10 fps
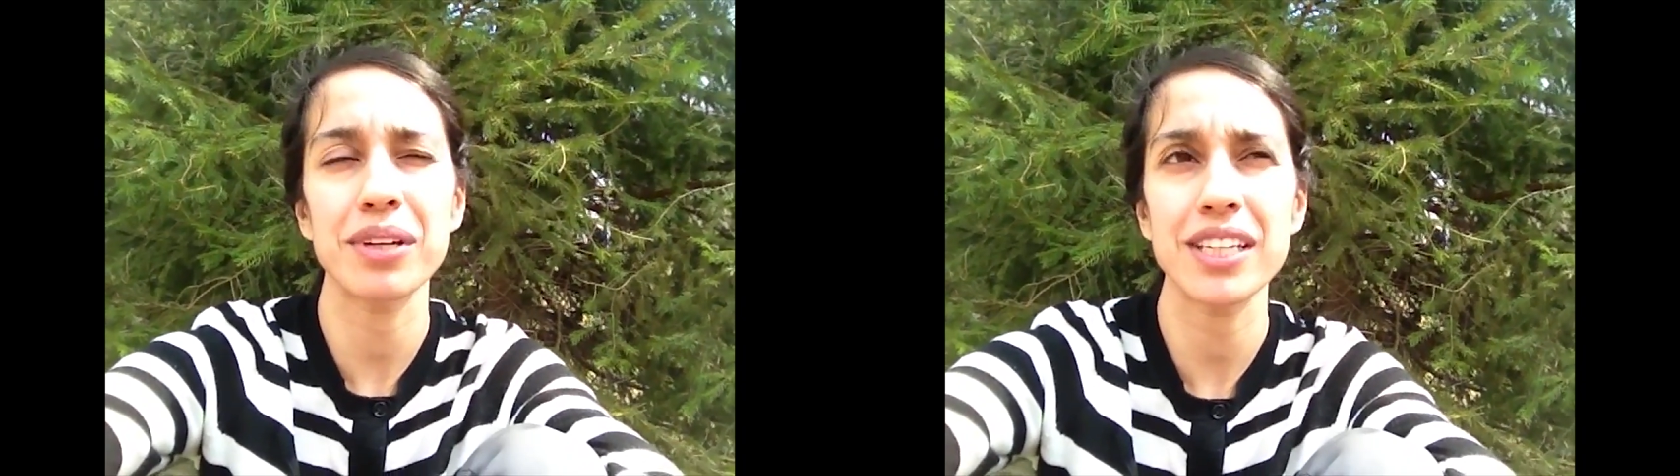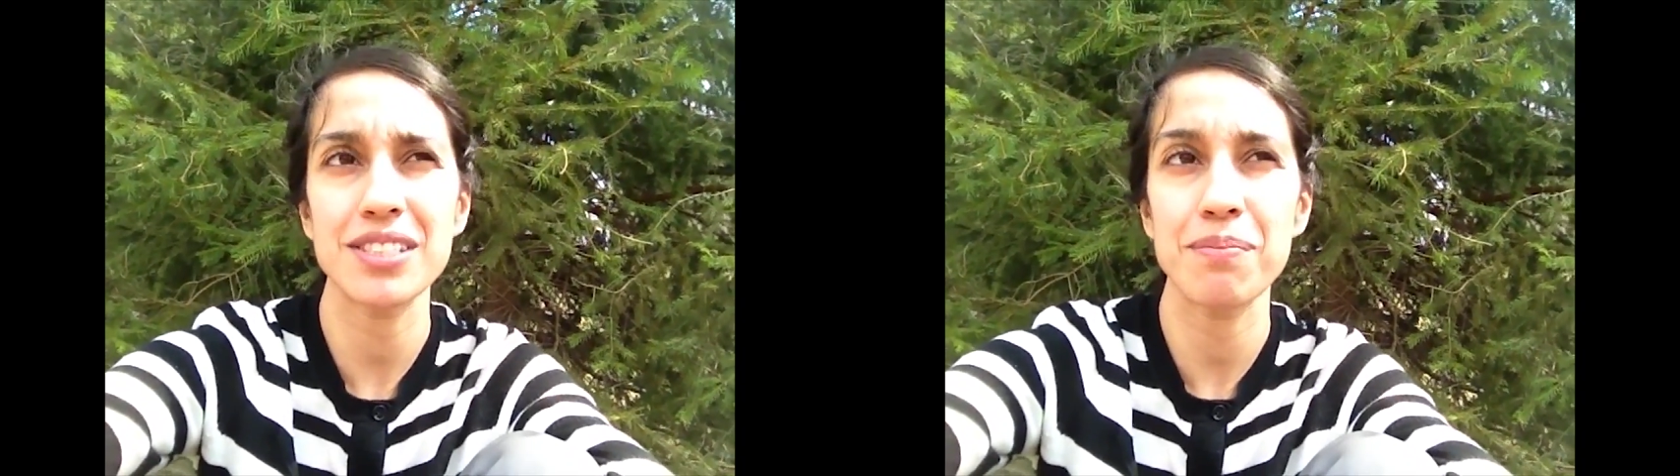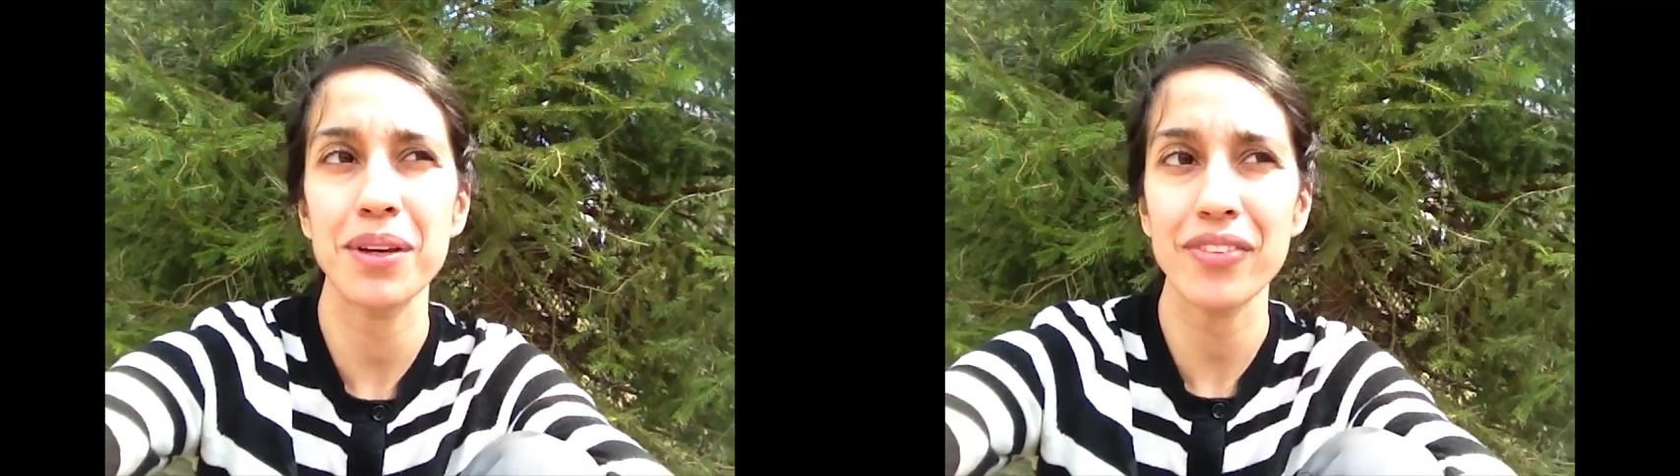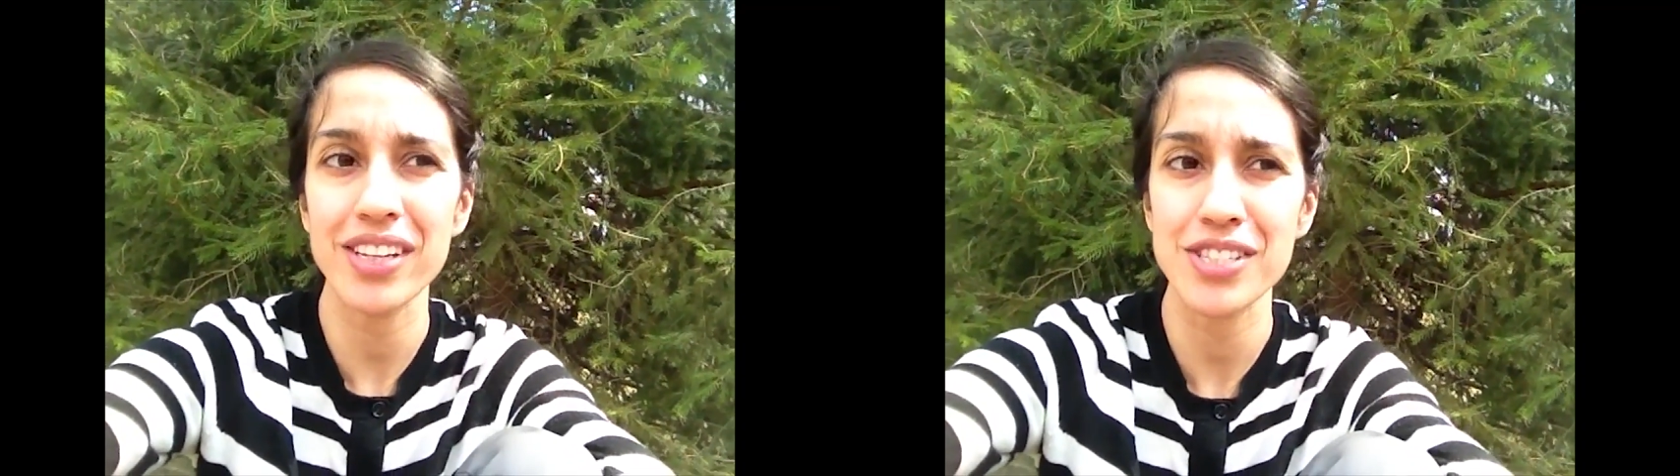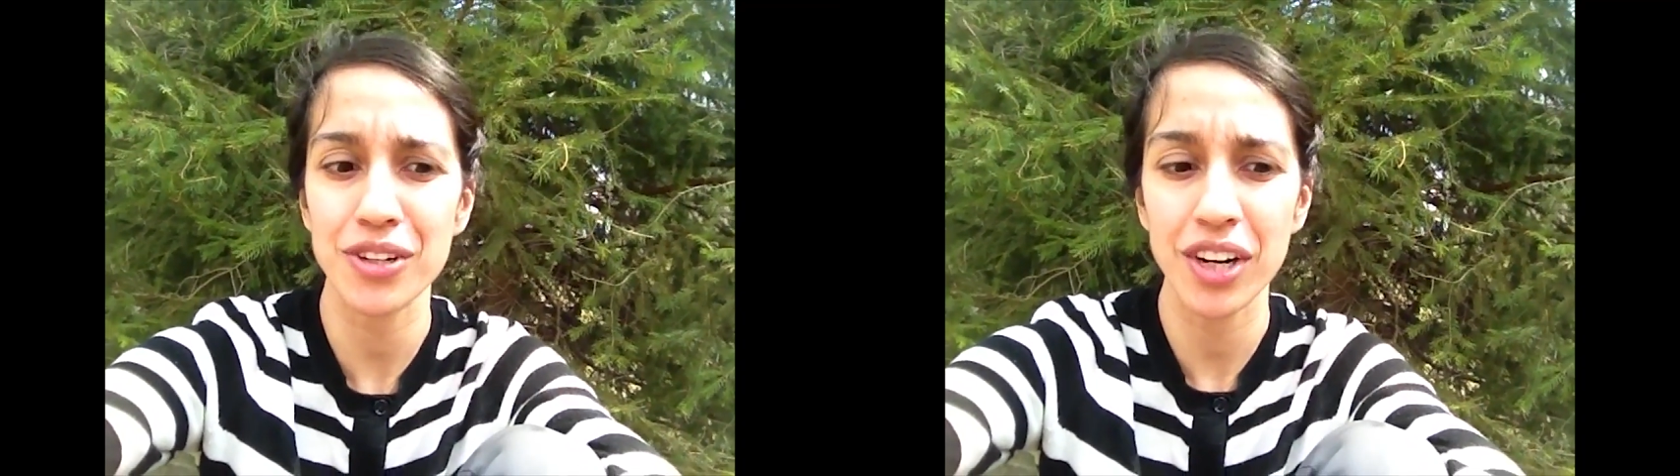really to build
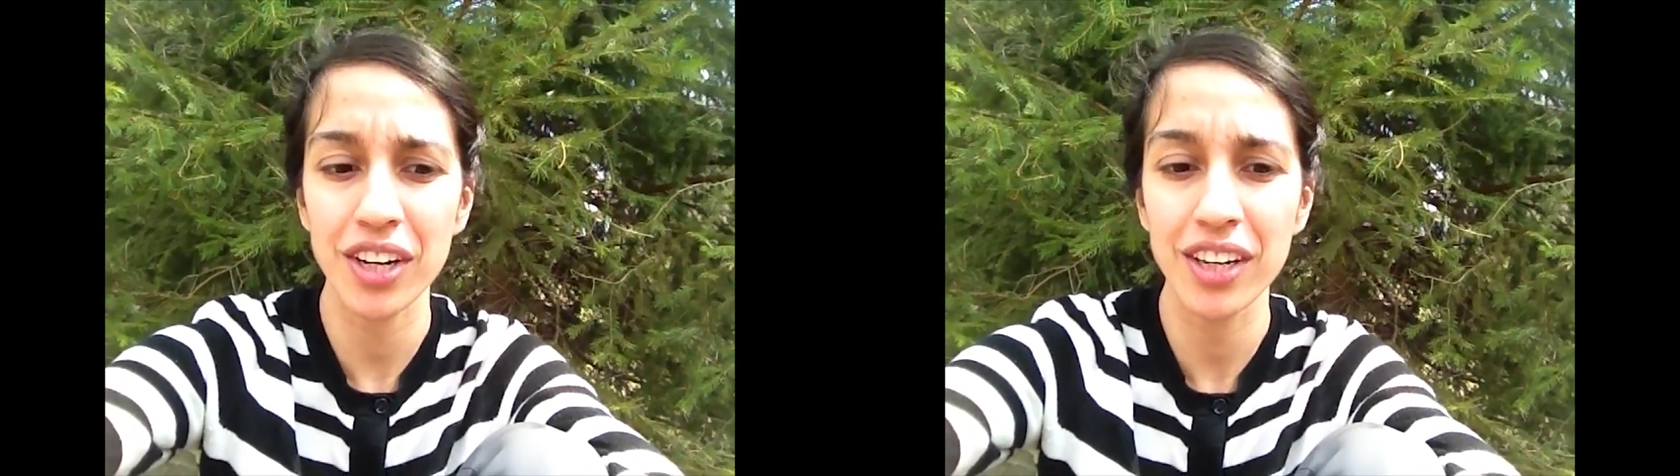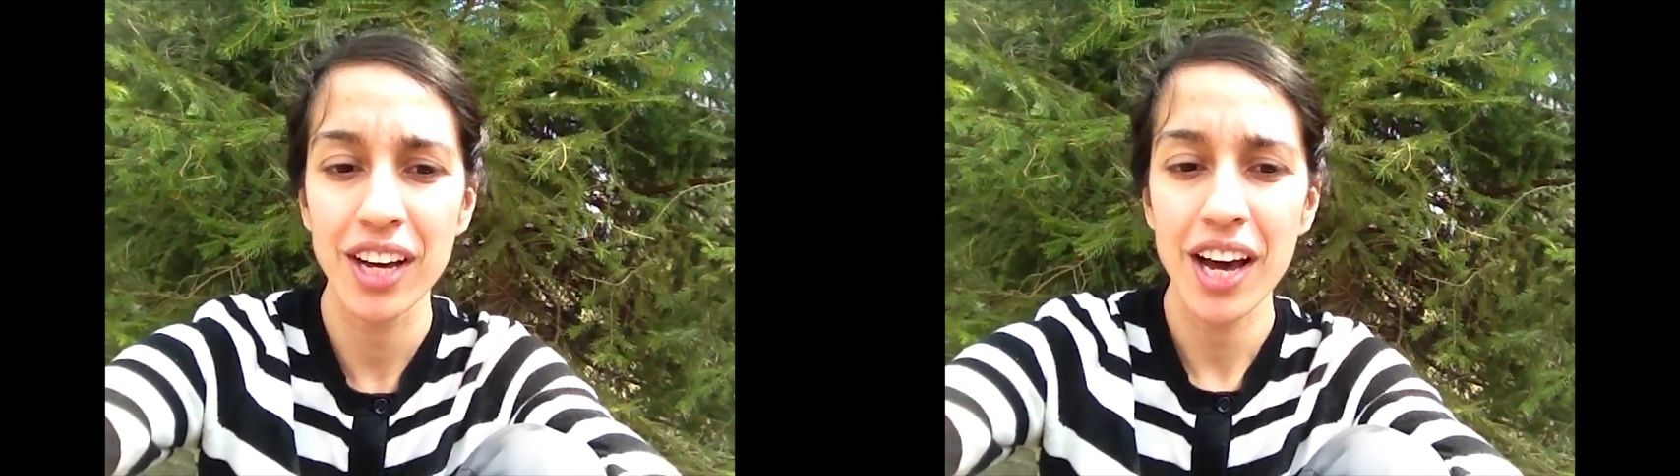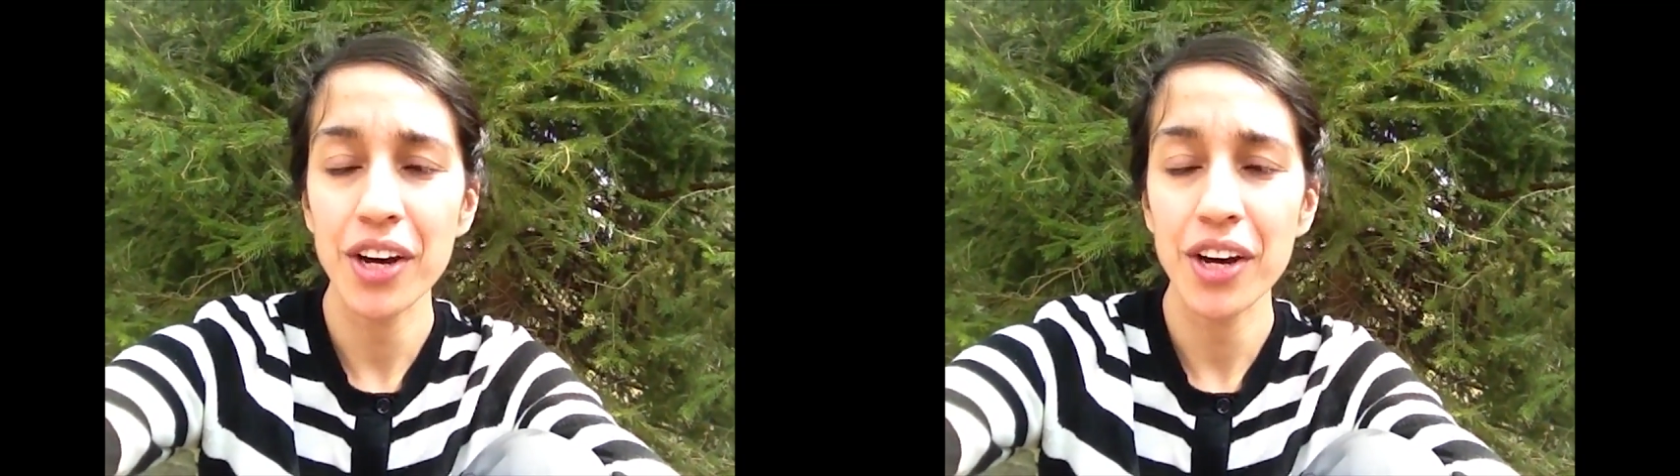a strong